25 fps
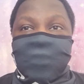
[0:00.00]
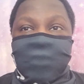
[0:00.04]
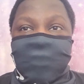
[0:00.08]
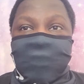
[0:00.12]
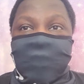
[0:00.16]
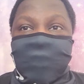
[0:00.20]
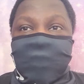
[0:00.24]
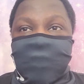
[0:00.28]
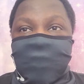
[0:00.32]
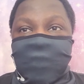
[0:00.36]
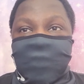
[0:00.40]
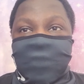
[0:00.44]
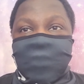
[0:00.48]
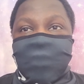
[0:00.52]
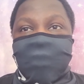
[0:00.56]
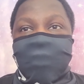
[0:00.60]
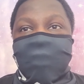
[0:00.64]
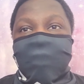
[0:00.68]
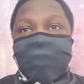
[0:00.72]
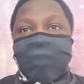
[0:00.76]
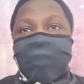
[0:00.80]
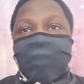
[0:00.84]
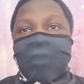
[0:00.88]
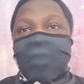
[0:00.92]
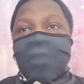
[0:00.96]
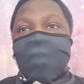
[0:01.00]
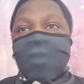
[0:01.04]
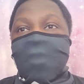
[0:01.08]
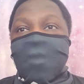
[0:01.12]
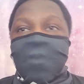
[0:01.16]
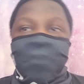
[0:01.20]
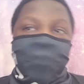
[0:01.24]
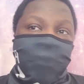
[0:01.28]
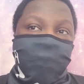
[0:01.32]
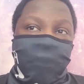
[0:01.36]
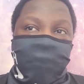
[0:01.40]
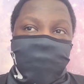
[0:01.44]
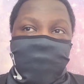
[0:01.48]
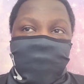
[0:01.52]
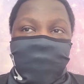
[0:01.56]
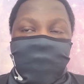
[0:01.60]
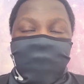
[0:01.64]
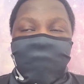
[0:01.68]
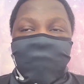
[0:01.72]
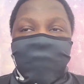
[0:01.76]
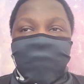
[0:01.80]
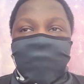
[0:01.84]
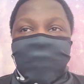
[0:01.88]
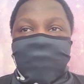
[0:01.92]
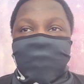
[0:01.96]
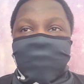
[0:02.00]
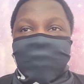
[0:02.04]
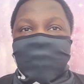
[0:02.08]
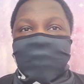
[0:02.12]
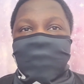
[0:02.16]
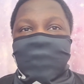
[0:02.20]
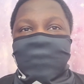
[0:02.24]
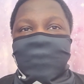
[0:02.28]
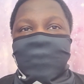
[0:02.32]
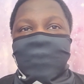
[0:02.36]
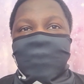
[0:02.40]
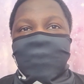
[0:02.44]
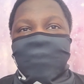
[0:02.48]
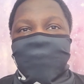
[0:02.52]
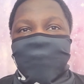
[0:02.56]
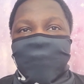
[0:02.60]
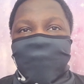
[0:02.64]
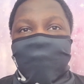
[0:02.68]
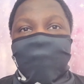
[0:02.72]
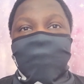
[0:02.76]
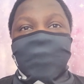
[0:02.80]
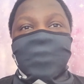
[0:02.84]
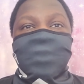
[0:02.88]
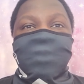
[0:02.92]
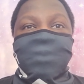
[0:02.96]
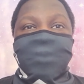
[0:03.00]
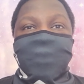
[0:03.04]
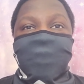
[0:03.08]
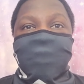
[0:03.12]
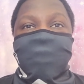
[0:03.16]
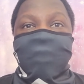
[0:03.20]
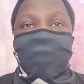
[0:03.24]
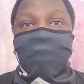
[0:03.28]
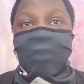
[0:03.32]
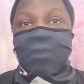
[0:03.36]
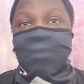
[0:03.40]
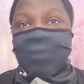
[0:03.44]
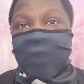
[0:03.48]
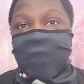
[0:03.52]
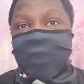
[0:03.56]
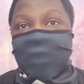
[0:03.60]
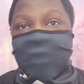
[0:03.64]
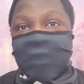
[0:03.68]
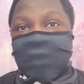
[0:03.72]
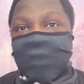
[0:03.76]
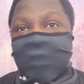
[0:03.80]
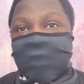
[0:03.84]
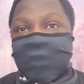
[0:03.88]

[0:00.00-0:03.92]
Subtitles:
strike his target on an infinite level, ultimately unmaking